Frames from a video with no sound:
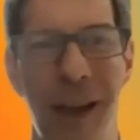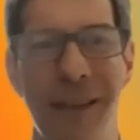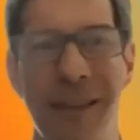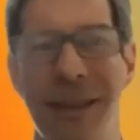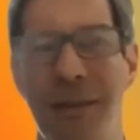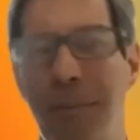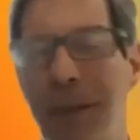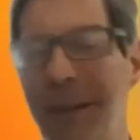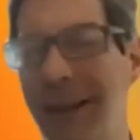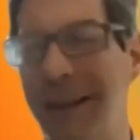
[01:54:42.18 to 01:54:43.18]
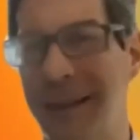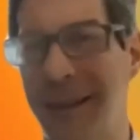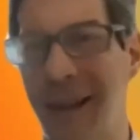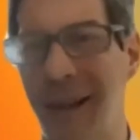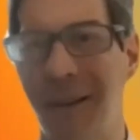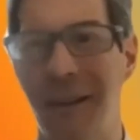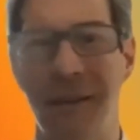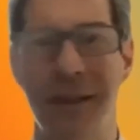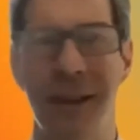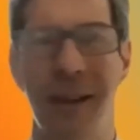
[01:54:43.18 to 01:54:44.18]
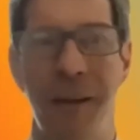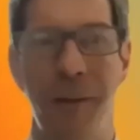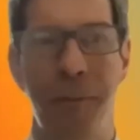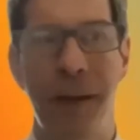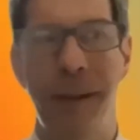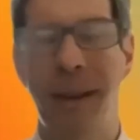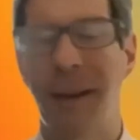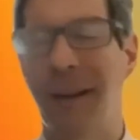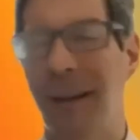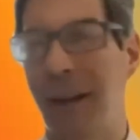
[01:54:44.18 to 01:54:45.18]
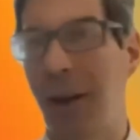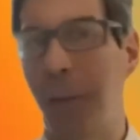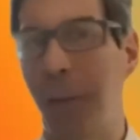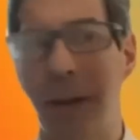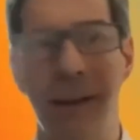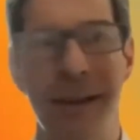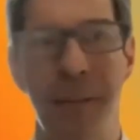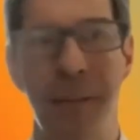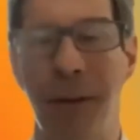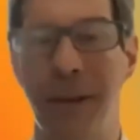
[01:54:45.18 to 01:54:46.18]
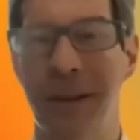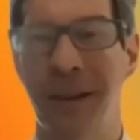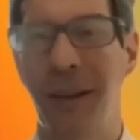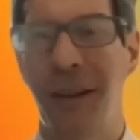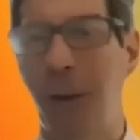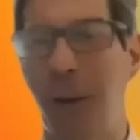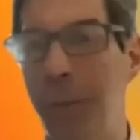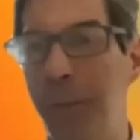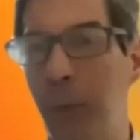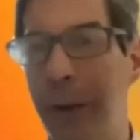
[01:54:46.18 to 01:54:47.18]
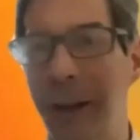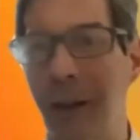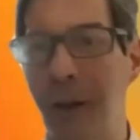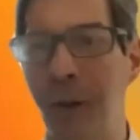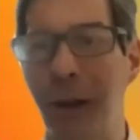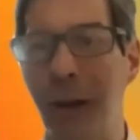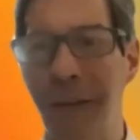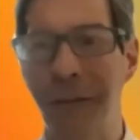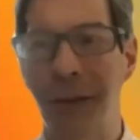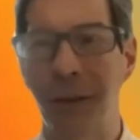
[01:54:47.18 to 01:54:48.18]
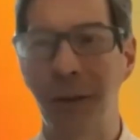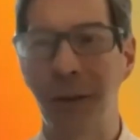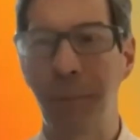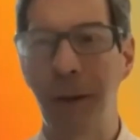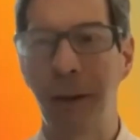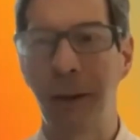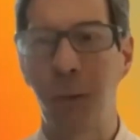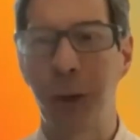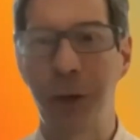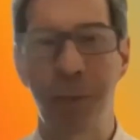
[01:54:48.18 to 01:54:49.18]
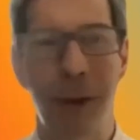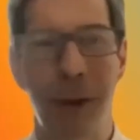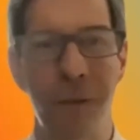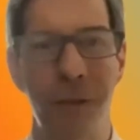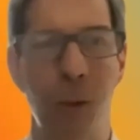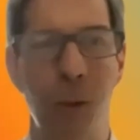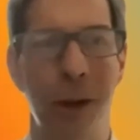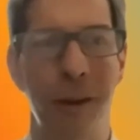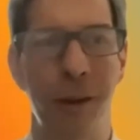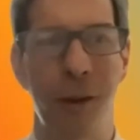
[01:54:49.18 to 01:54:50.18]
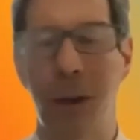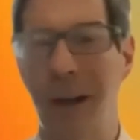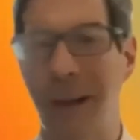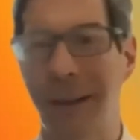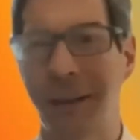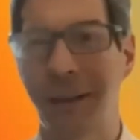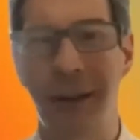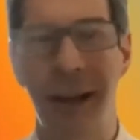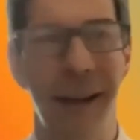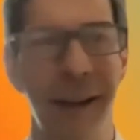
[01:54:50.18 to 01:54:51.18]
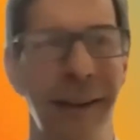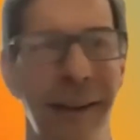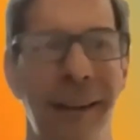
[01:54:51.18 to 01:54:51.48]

guests, business executives, media, and all participants, good morning or good afternoon, depending on which part of the world you are today.